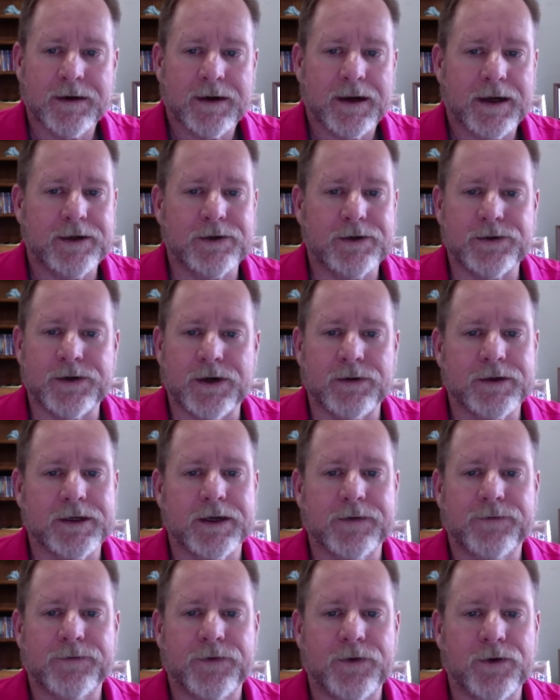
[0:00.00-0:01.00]
and you don't
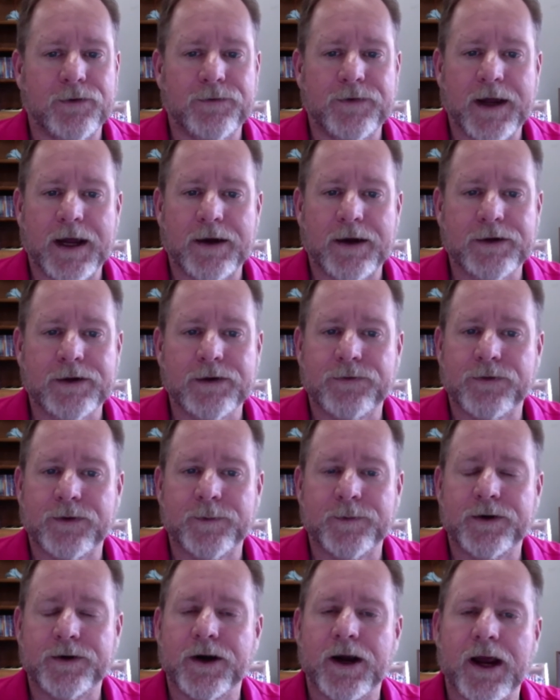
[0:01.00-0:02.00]
get full value
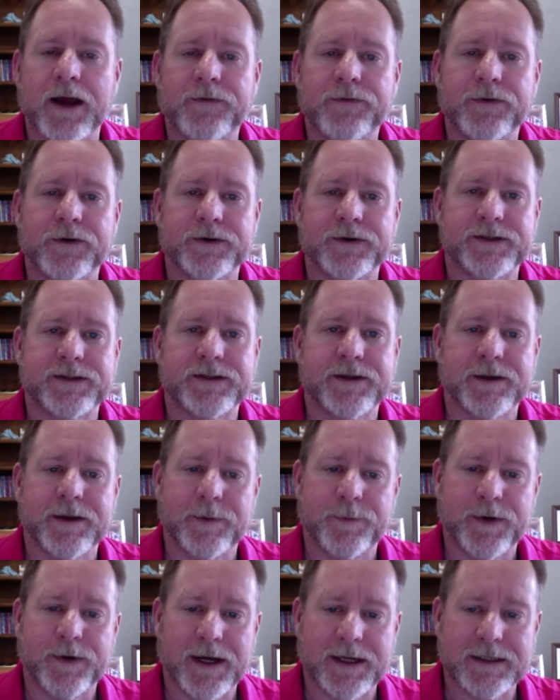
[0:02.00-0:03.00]
from your efforts," the
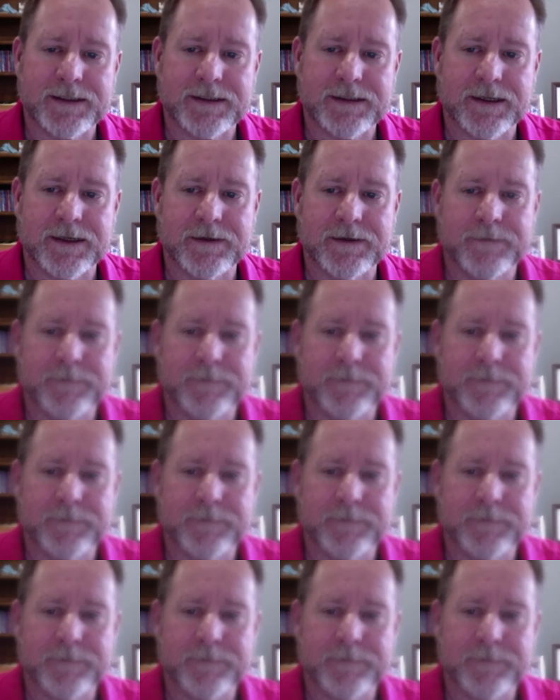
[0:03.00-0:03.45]
pot said.